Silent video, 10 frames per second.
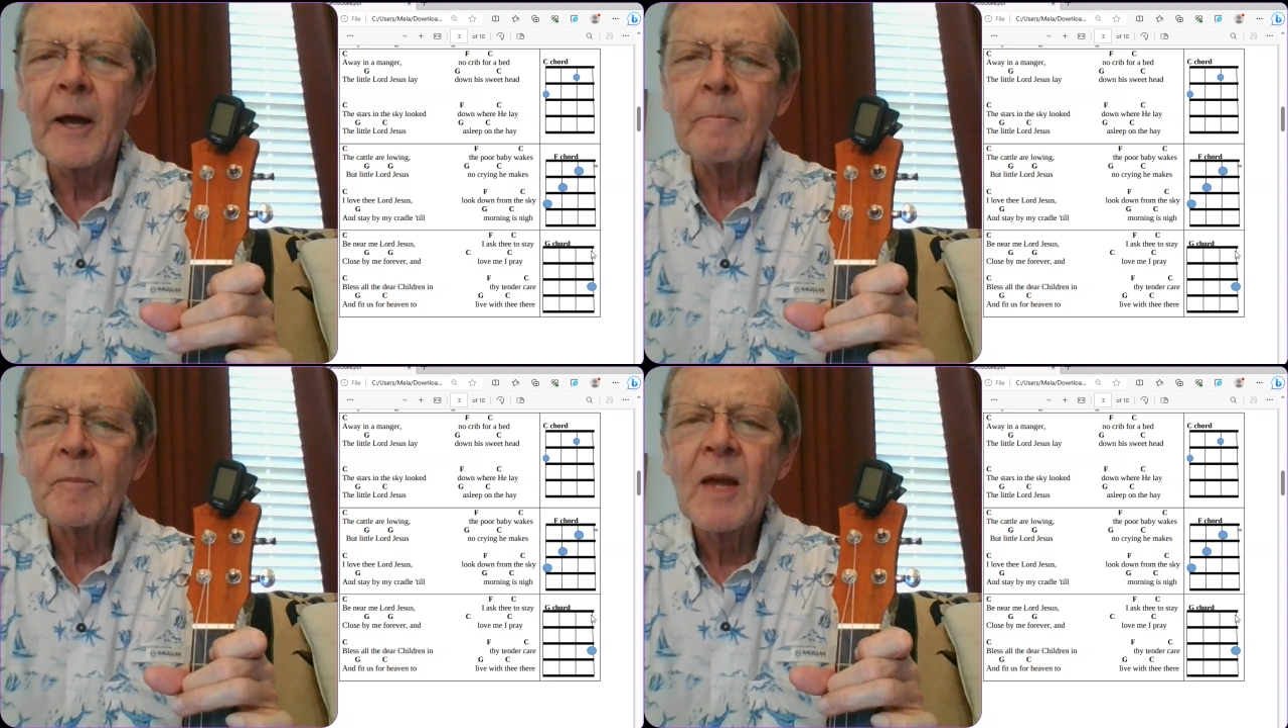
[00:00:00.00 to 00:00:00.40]

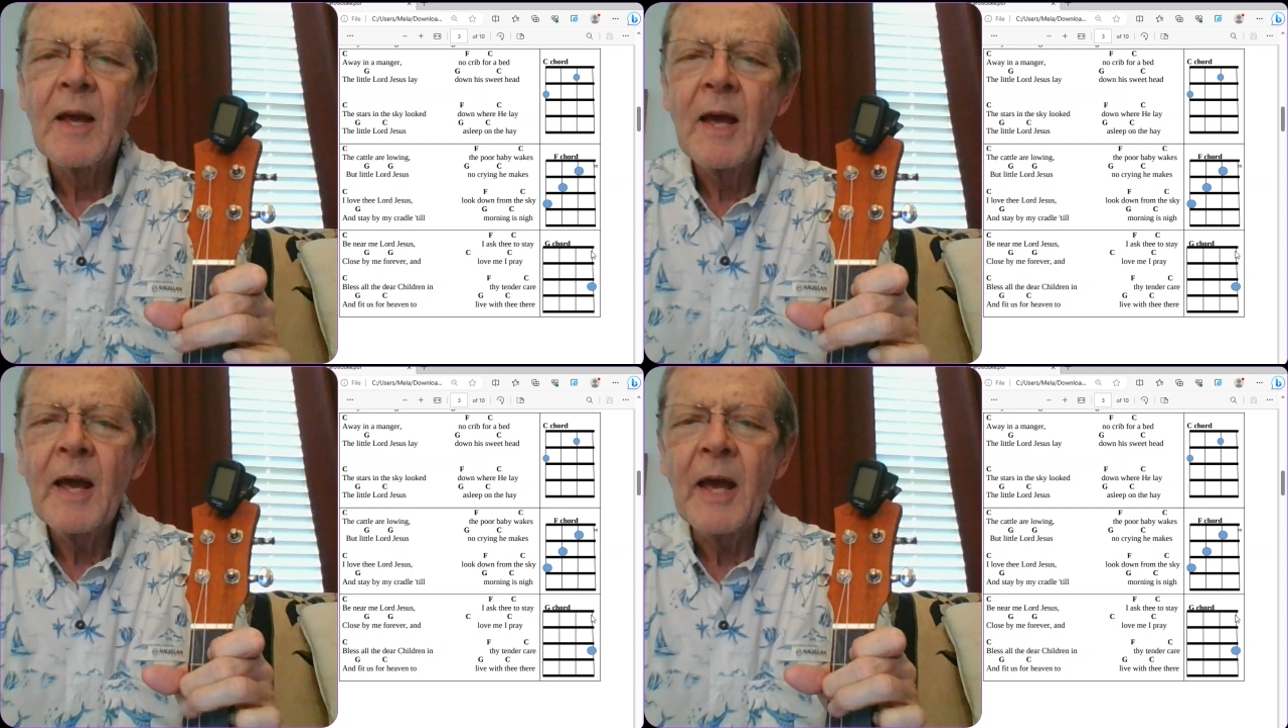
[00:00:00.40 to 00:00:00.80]

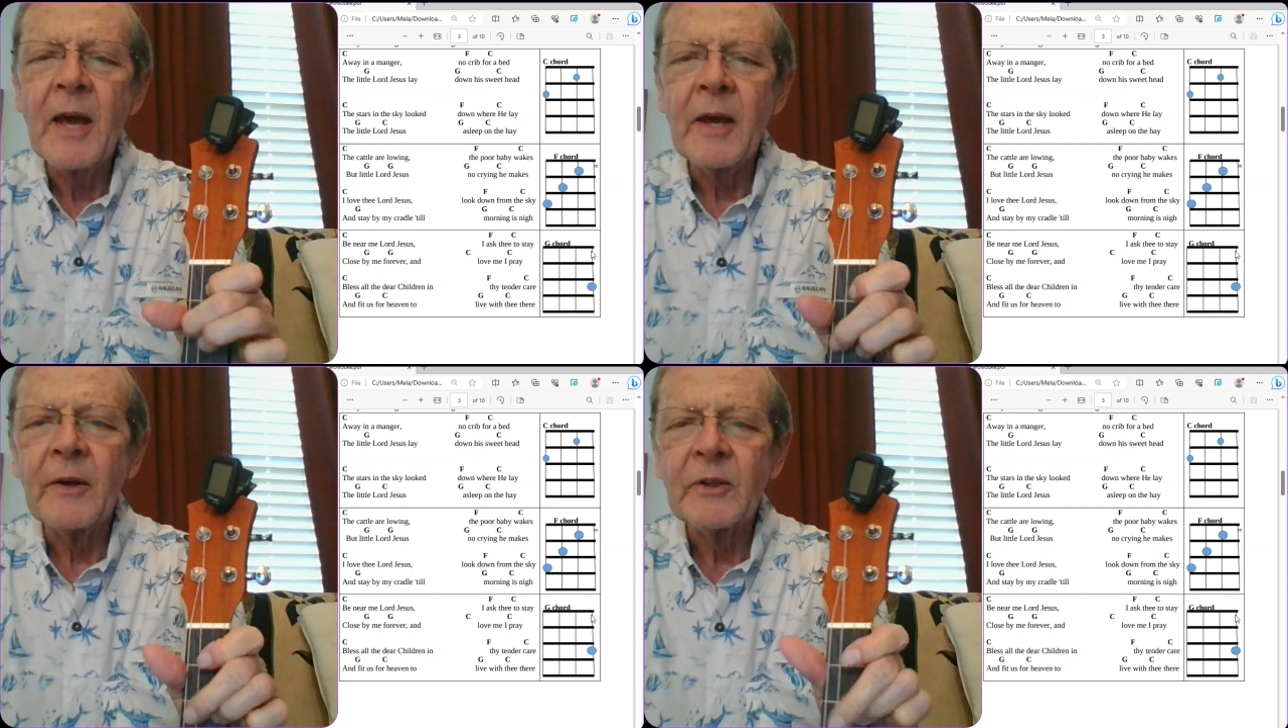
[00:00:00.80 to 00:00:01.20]

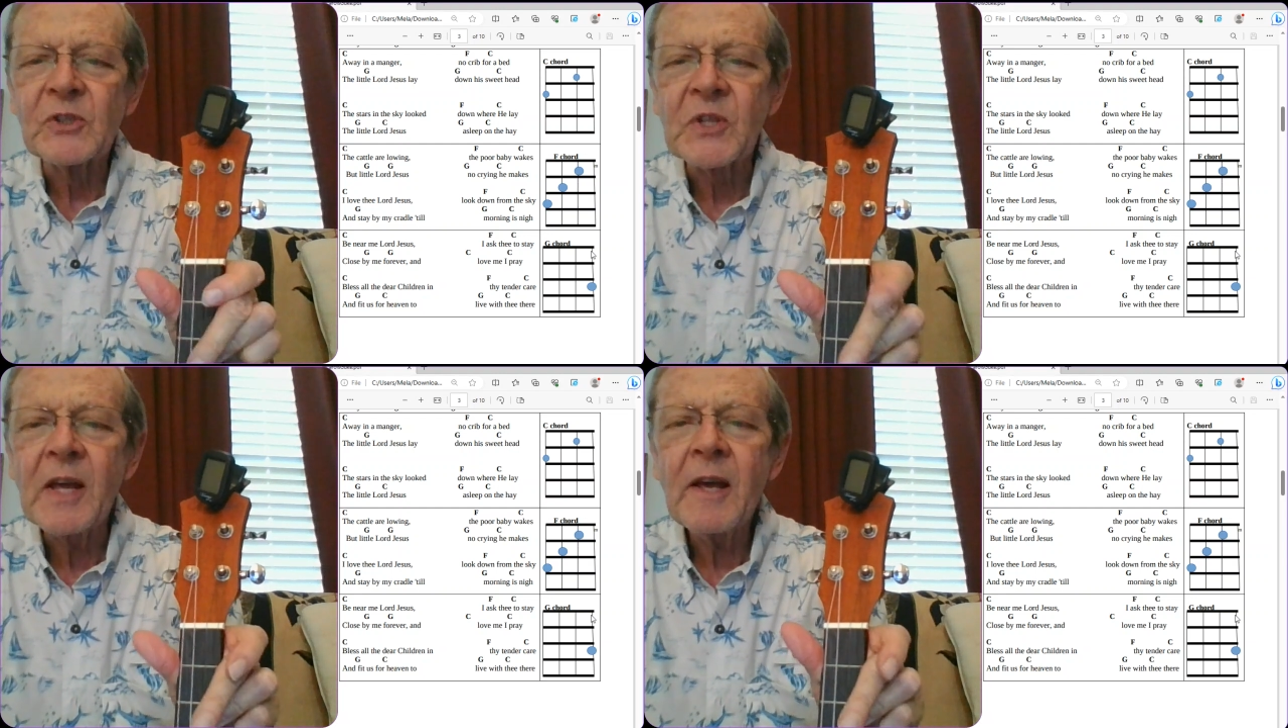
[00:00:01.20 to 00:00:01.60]
and
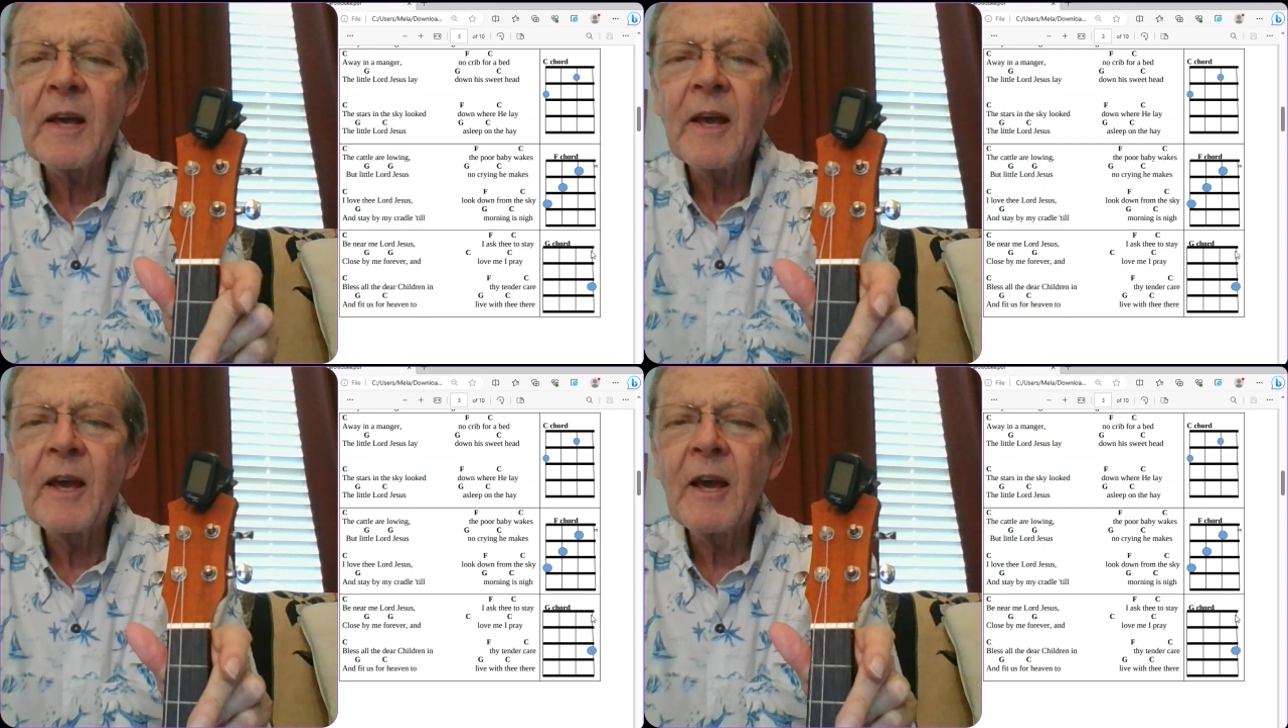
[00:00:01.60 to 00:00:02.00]

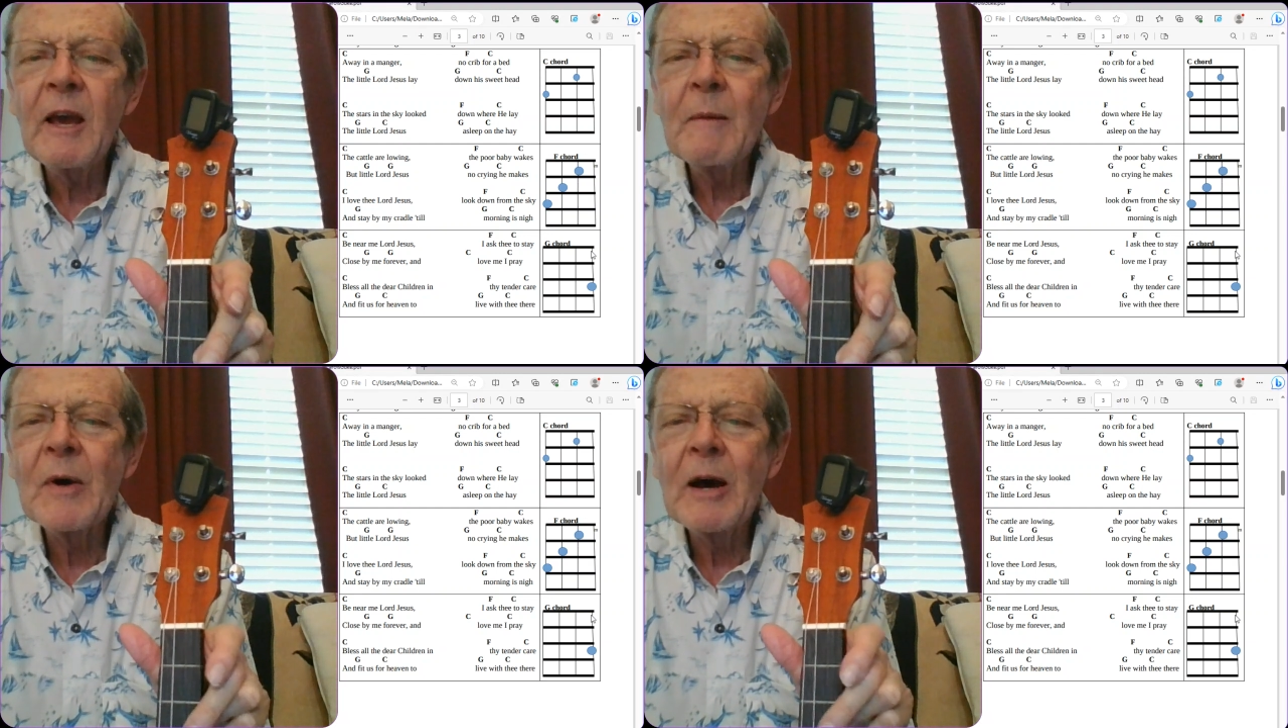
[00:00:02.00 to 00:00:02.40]

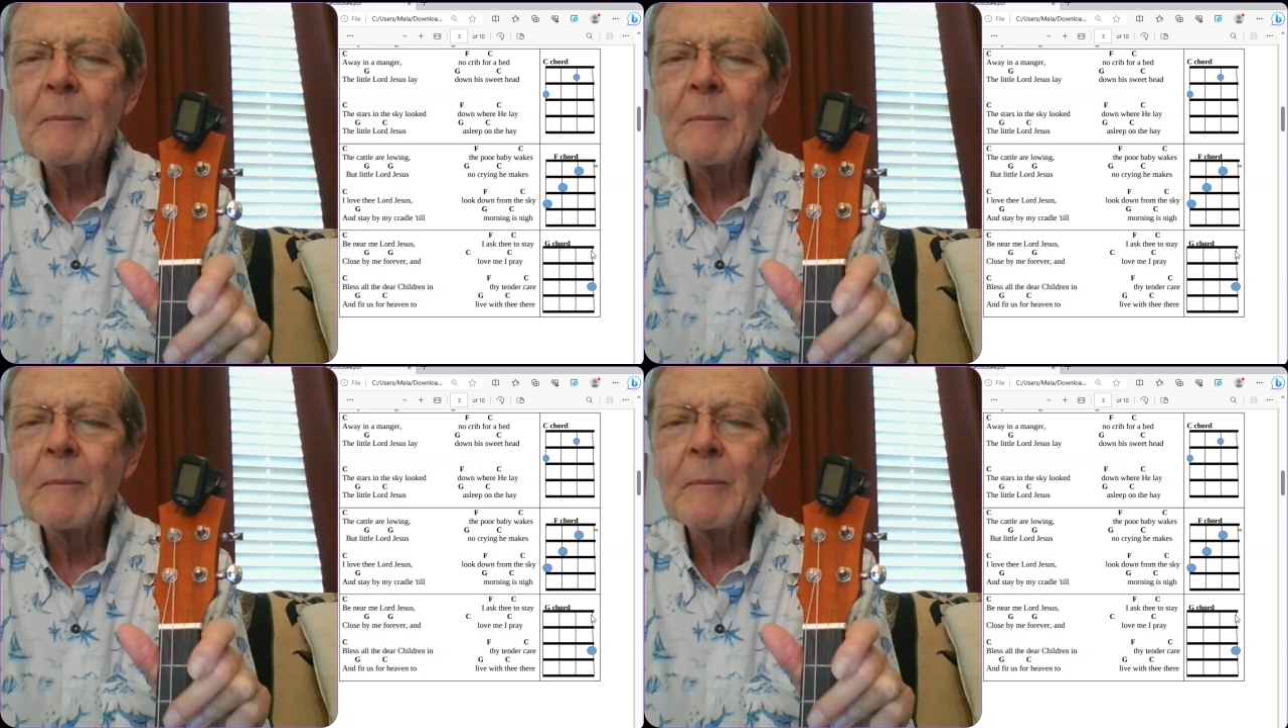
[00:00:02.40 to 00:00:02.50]
stay by